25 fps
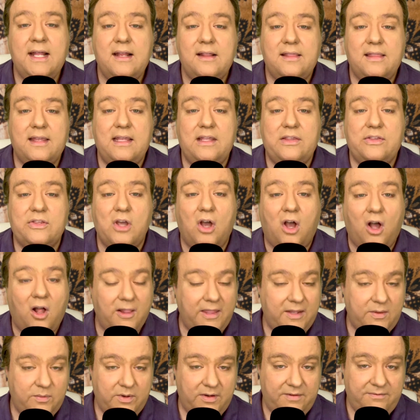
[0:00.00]
these
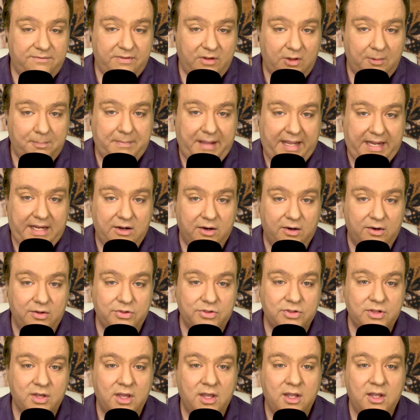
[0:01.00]
Hollywood
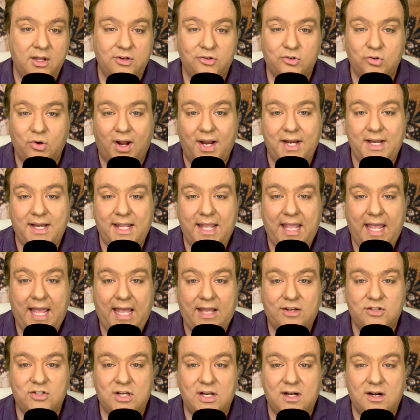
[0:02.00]
filmmakers try to
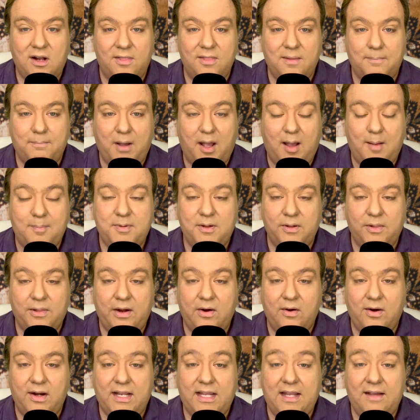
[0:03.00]
cash in on the
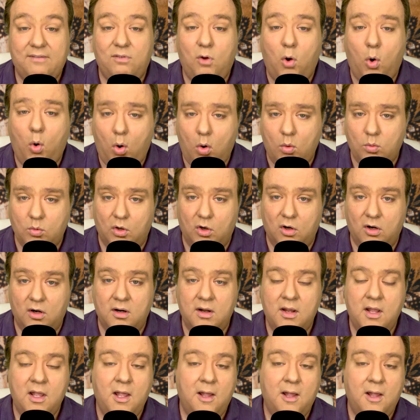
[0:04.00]
popularity of horror